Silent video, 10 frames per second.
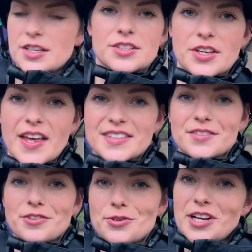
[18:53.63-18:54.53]
So that's a
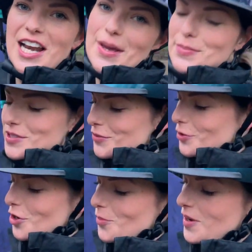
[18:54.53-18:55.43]
few clips
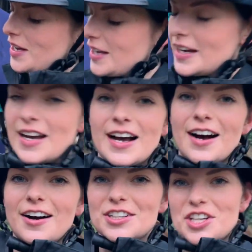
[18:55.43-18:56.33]
from
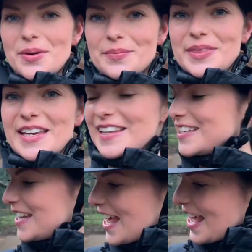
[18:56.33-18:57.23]
our jump the other
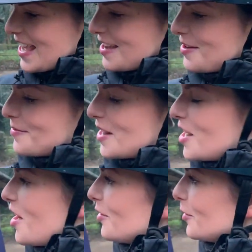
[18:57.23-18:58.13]
day when
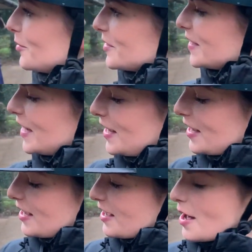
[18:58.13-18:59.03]
Lara was
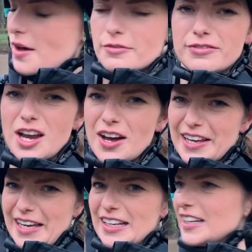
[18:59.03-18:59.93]

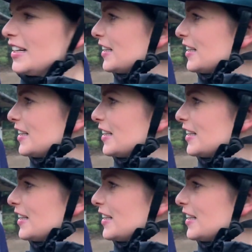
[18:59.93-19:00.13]
flying.